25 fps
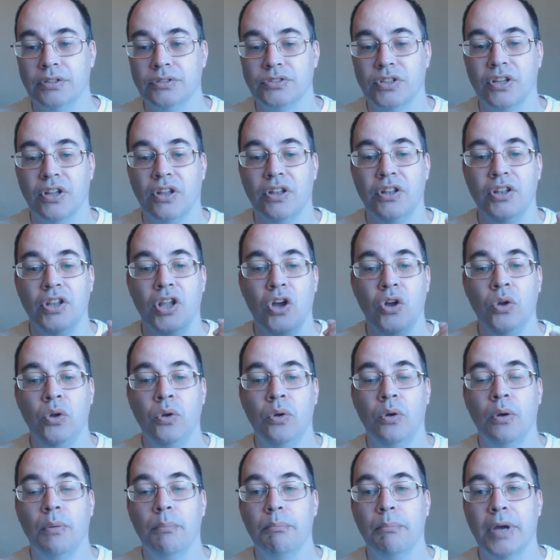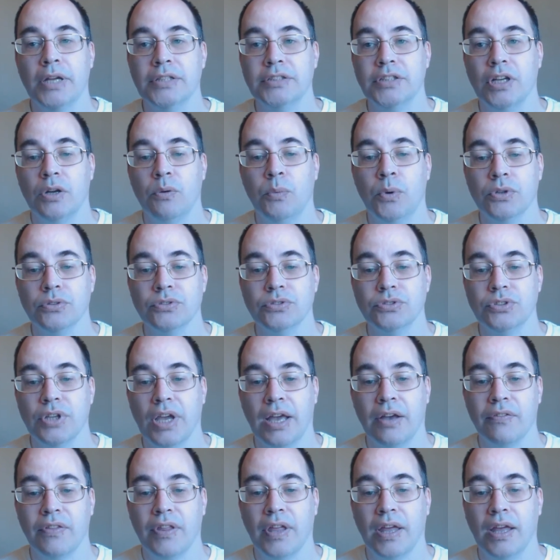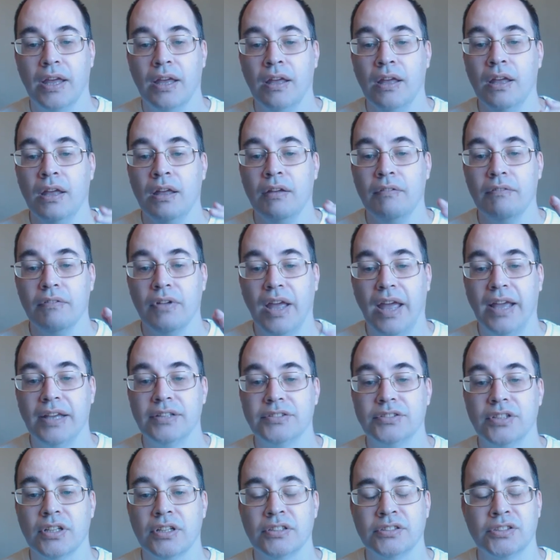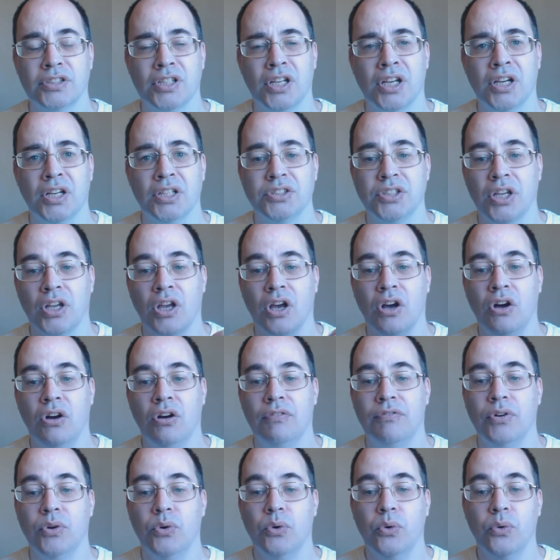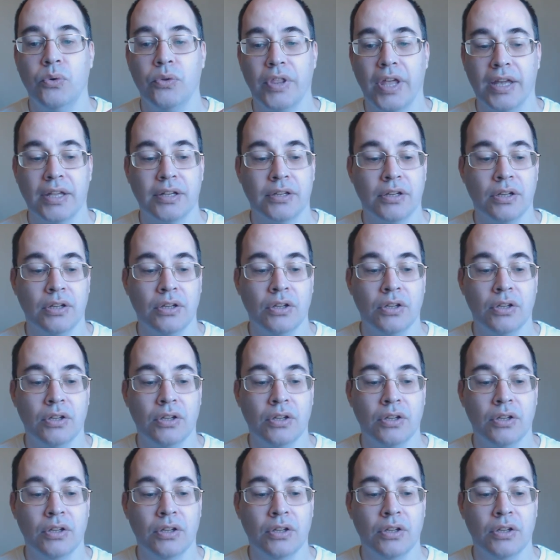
so no magic wands out there for exercising off all that